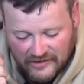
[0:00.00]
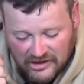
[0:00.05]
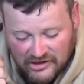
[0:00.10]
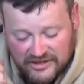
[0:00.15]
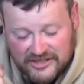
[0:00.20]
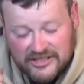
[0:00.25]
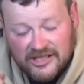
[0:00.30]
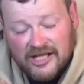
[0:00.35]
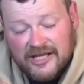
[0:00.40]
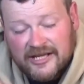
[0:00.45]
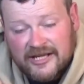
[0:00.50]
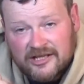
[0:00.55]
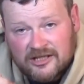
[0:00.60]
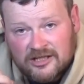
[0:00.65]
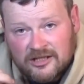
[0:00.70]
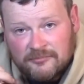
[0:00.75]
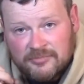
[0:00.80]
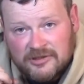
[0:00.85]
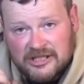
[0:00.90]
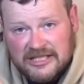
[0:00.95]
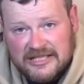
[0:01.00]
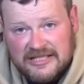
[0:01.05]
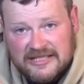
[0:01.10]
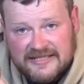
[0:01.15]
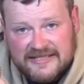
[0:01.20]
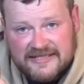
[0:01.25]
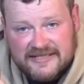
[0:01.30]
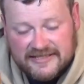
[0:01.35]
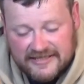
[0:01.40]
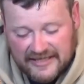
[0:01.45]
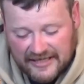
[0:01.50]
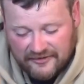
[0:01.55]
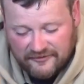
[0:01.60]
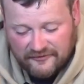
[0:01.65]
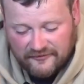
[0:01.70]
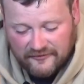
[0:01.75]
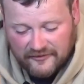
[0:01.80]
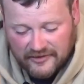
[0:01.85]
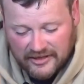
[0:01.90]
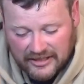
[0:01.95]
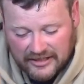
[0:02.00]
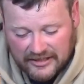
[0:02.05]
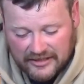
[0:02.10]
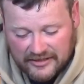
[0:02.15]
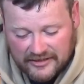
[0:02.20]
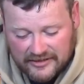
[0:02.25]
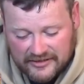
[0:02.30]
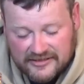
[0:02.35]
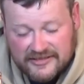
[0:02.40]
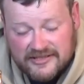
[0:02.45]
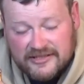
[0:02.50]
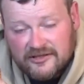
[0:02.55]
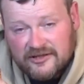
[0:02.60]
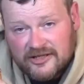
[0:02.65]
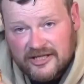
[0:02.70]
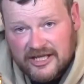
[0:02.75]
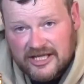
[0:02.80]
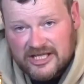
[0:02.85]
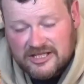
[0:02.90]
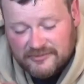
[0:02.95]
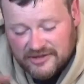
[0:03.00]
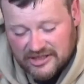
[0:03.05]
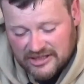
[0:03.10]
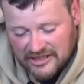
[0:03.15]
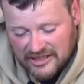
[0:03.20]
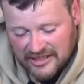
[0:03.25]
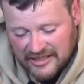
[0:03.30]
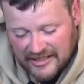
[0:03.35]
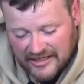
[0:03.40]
until I get a completely safe sear engagement,